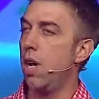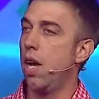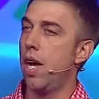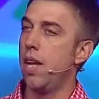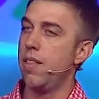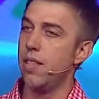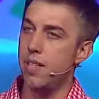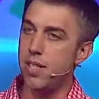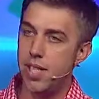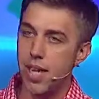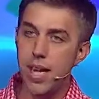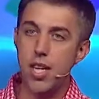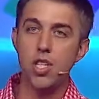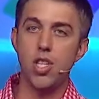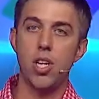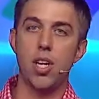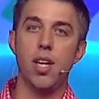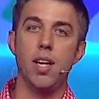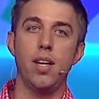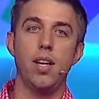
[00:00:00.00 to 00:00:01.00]
and the
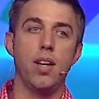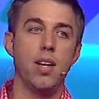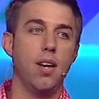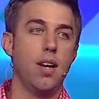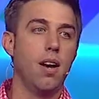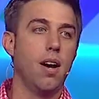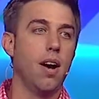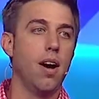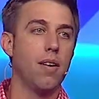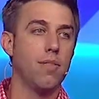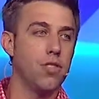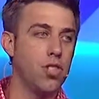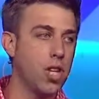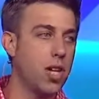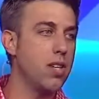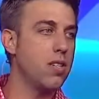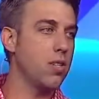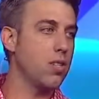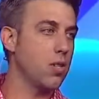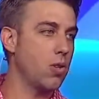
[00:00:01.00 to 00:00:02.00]
teaching of
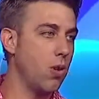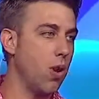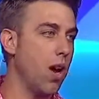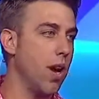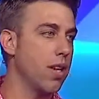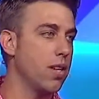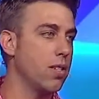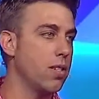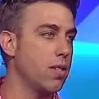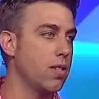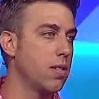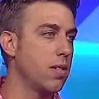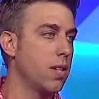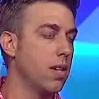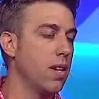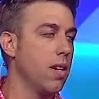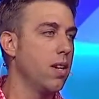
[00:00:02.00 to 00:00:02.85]
Jesus Christ.